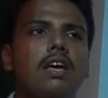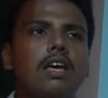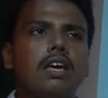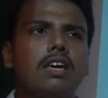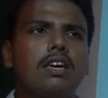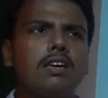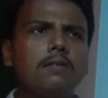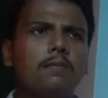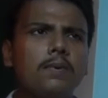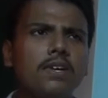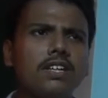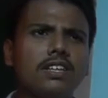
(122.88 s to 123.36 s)

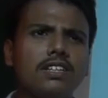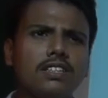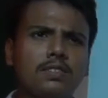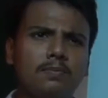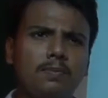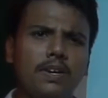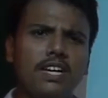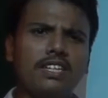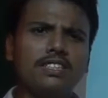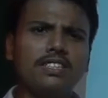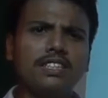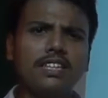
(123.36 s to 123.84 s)
Keeping these
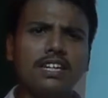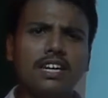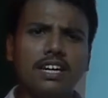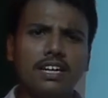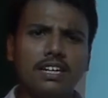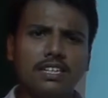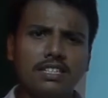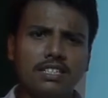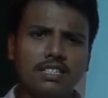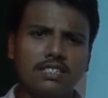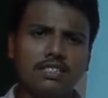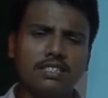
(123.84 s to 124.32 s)
basic
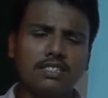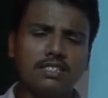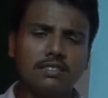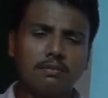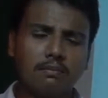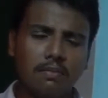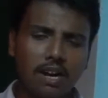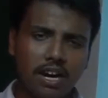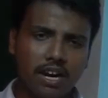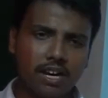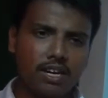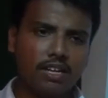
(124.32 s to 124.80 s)
conditions in
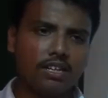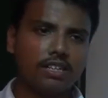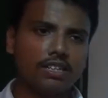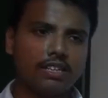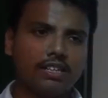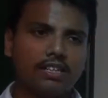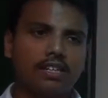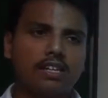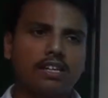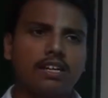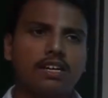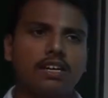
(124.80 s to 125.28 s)
mind,
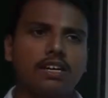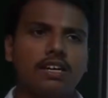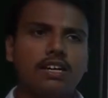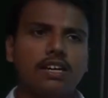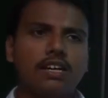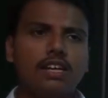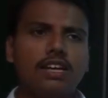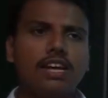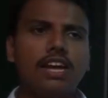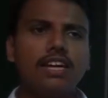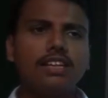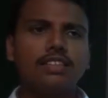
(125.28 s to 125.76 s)

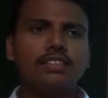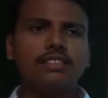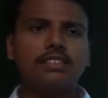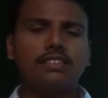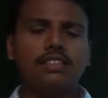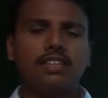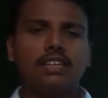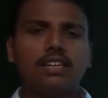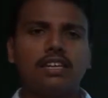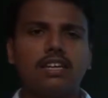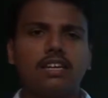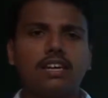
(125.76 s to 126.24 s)
let us
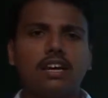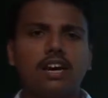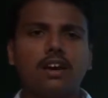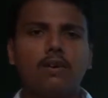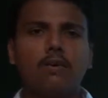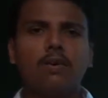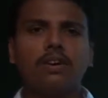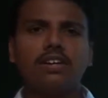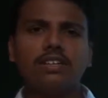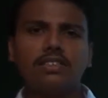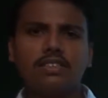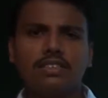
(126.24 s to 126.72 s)
see
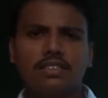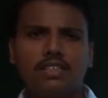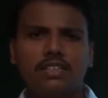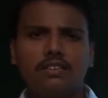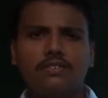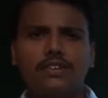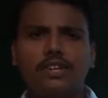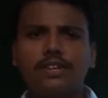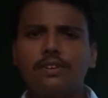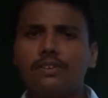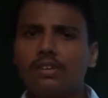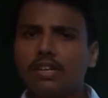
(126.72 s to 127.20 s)
what is the
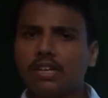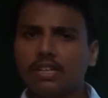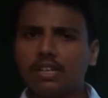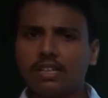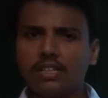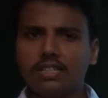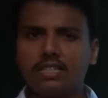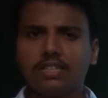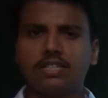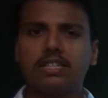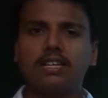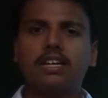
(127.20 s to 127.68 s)
revenue
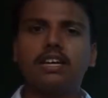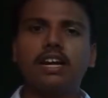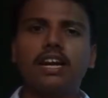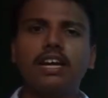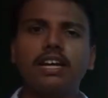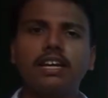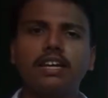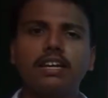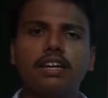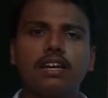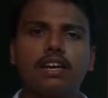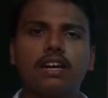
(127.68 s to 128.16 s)
recognition
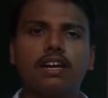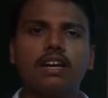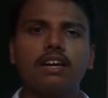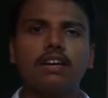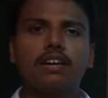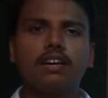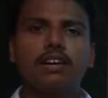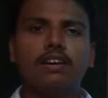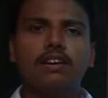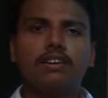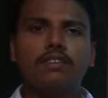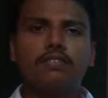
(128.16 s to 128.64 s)
criteria
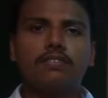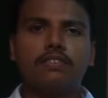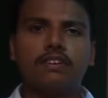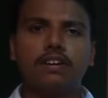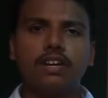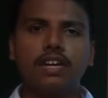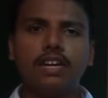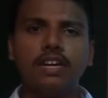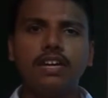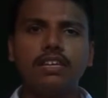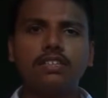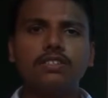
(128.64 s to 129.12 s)
for
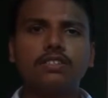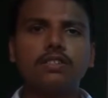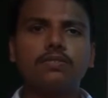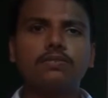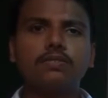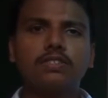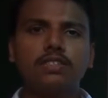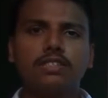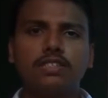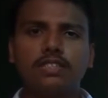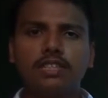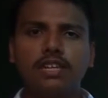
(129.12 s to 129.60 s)
each of
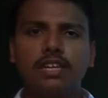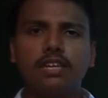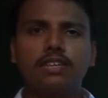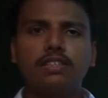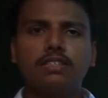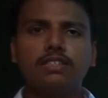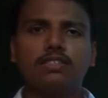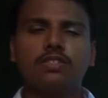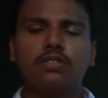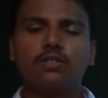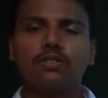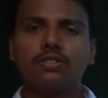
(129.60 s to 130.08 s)
the three
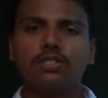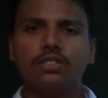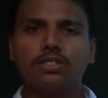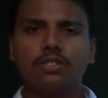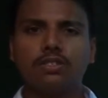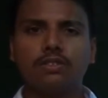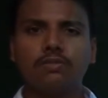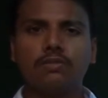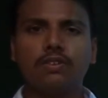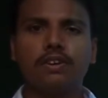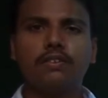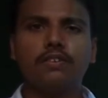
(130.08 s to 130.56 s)
sources
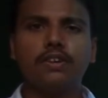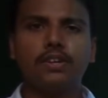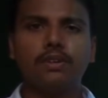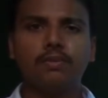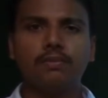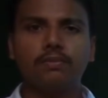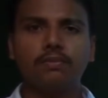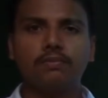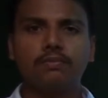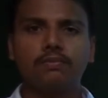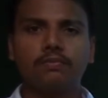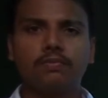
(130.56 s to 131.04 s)
of revenue.
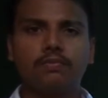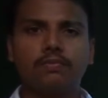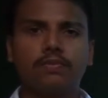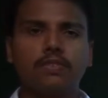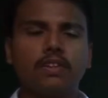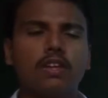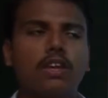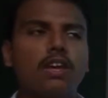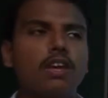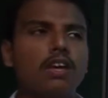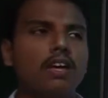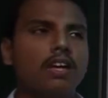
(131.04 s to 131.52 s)

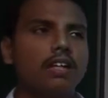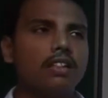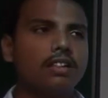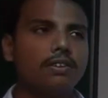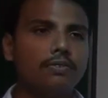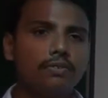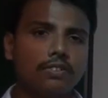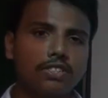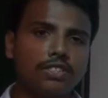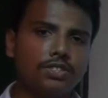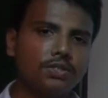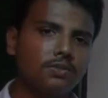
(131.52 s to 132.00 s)
The
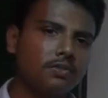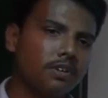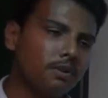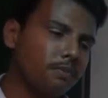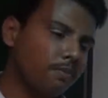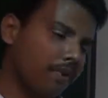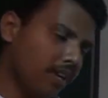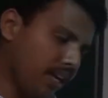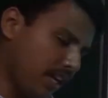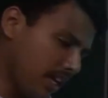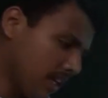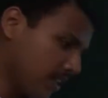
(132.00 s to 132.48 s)
first one
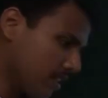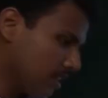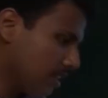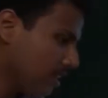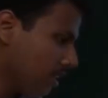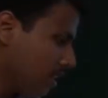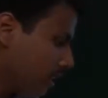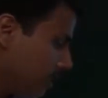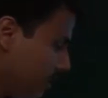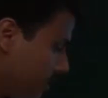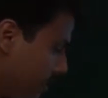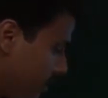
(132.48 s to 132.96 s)
being
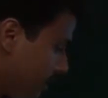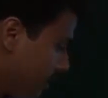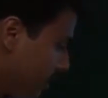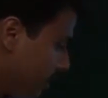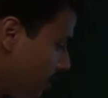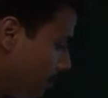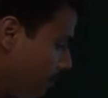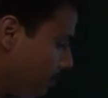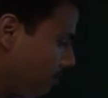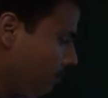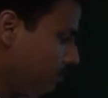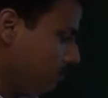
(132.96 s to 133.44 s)
the
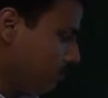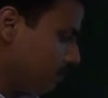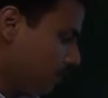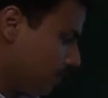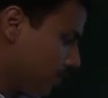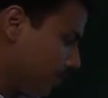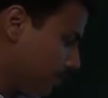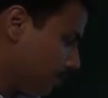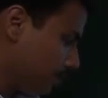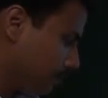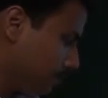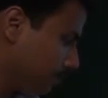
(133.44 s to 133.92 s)
sale of
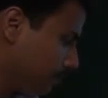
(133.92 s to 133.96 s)
goods.